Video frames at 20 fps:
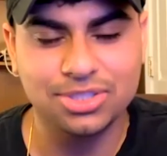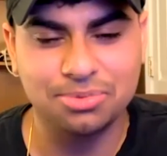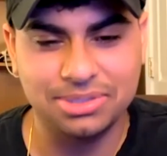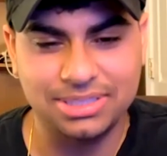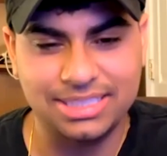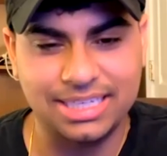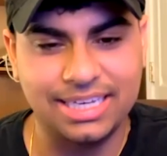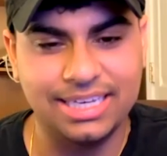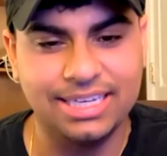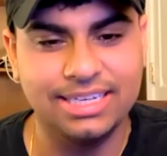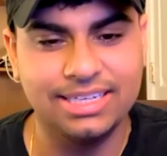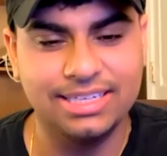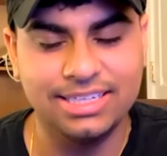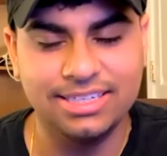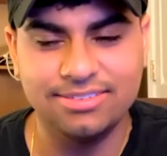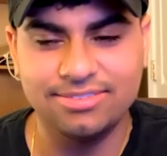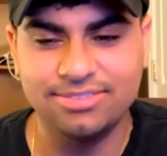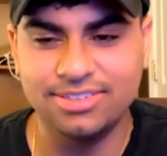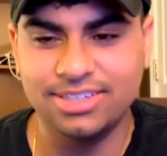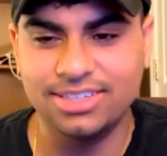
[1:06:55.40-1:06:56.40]
was hitting
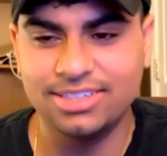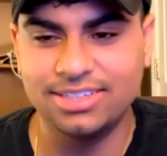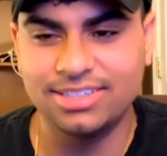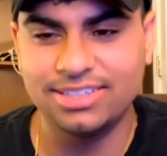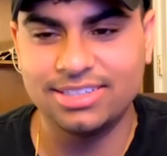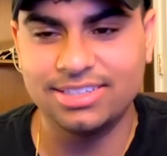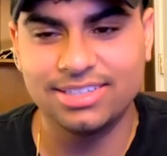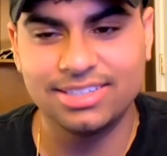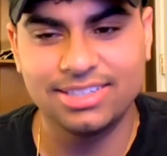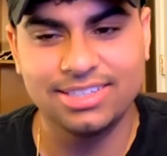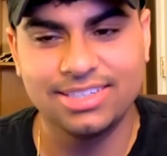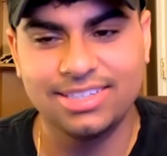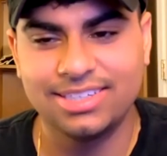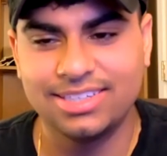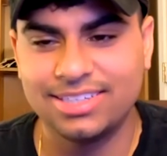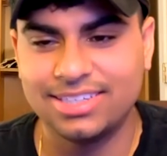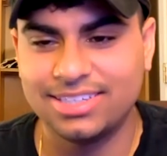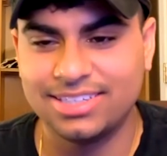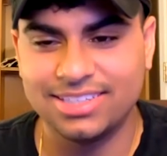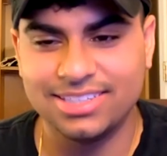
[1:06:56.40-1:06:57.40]
different.
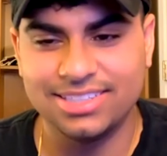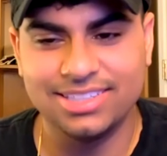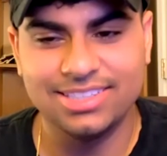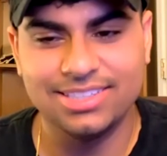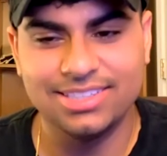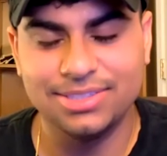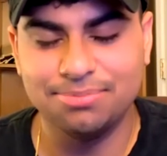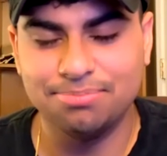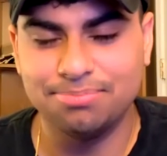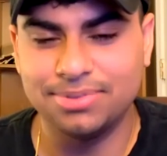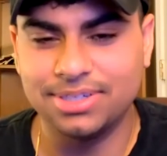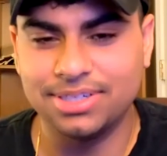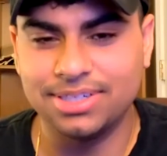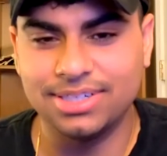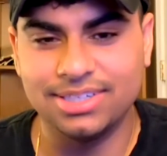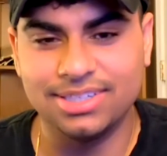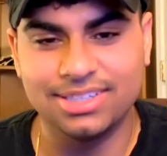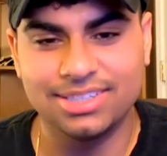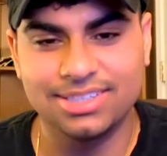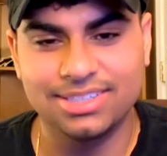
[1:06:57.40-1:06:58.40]

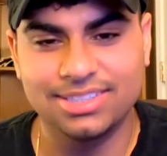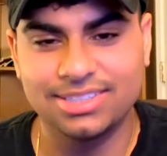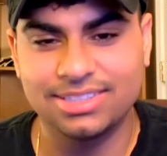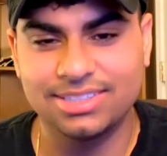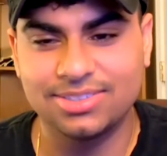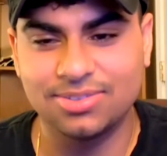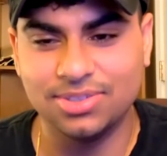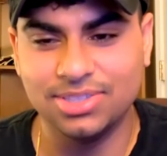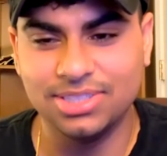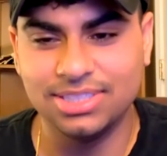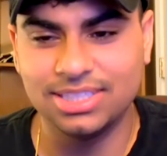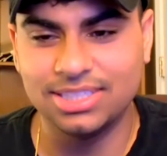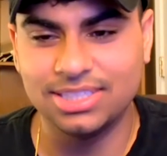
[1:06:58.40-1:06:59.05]
Bruh. 2010,